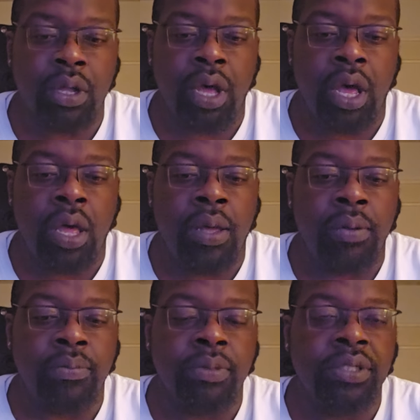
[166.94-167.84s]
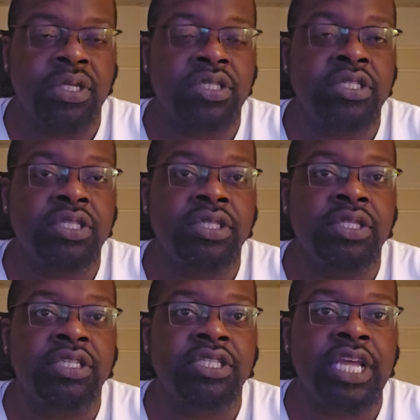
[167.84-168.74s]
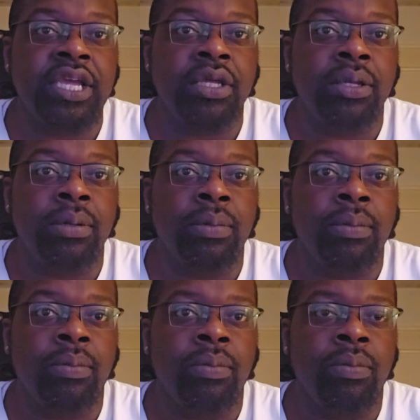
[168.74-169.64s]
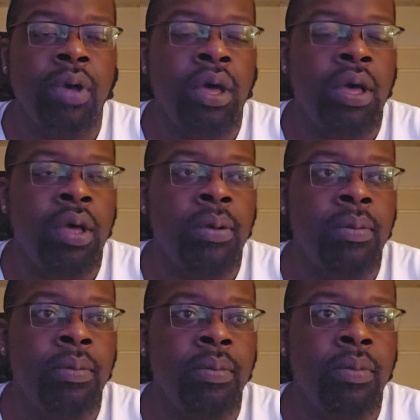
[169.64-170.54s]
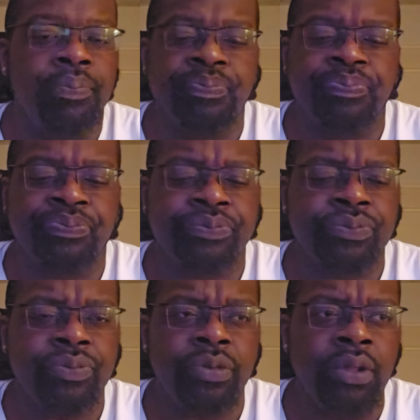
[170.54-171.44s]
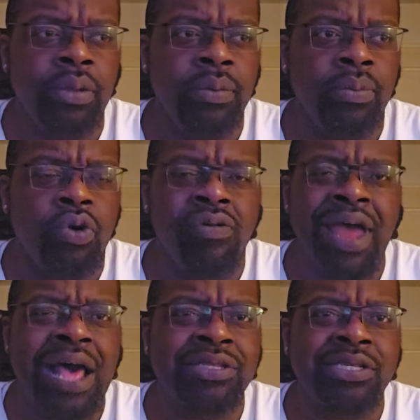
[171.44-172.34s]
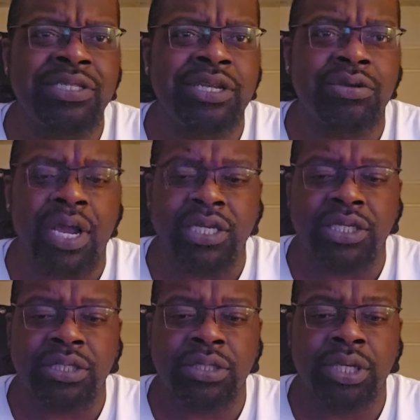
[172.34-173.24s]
um, this distinct um, morale disintegration.